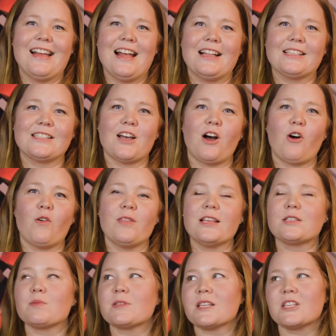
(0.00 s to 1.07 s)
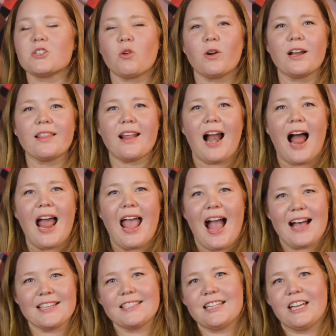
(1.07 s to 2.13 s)
And so this was a story that I
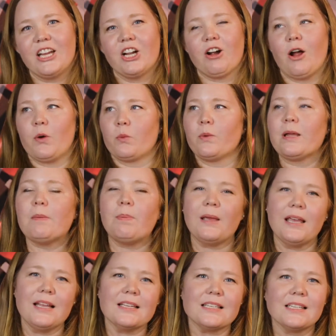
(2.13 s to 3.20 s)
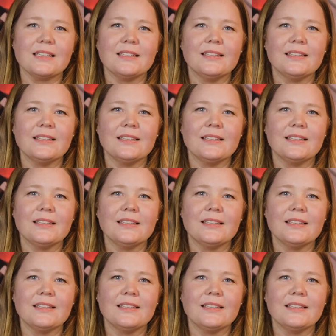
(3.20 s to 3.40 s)
asked to hear on repeat.